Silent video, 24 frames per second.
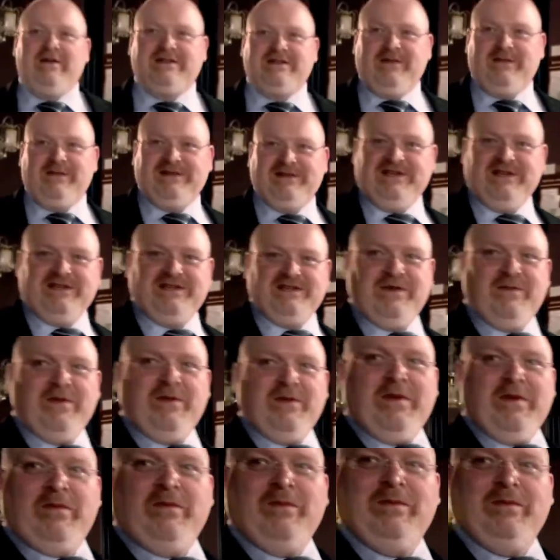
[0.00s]
Every time I see
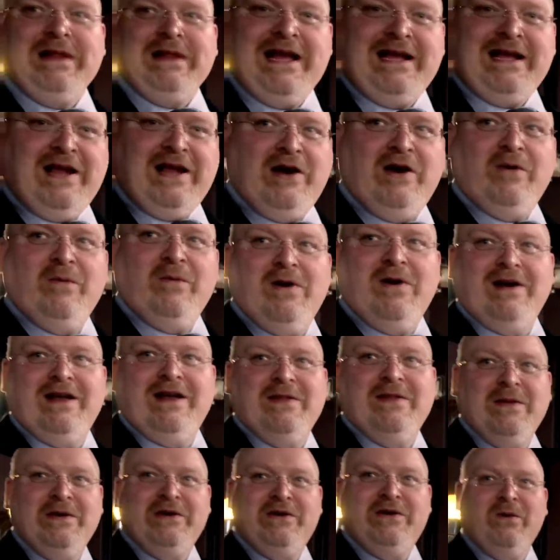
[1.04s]
someone with black hair
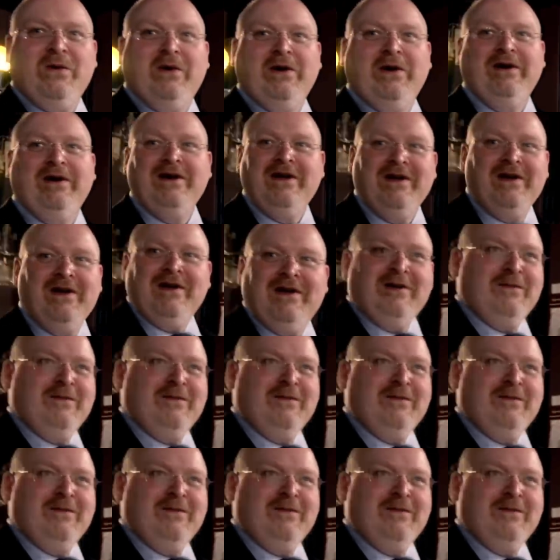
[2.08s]
walk in the door,